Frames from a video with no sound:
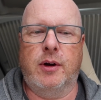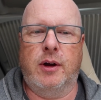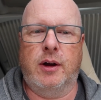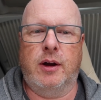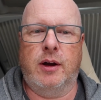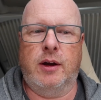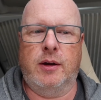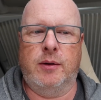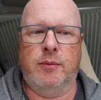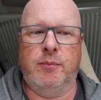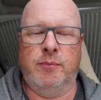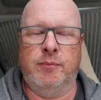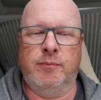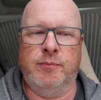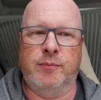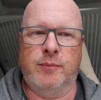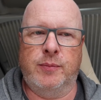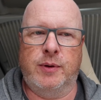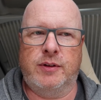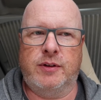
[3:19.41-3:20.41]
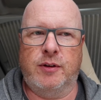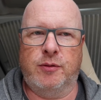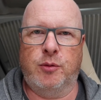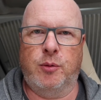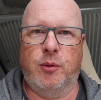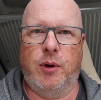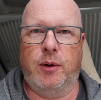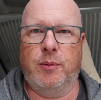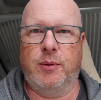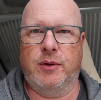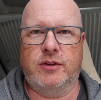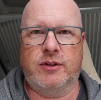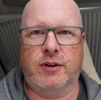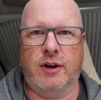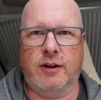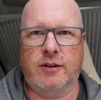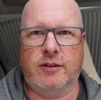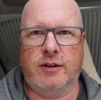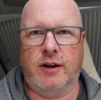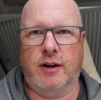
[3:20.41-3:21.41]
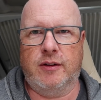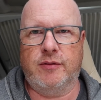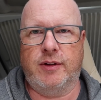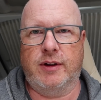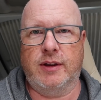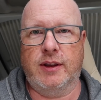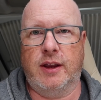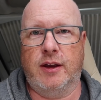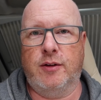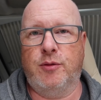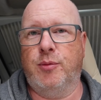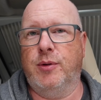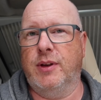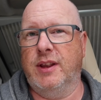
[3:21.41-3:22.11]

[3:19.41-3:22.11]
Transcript: Whichever way we started out van life,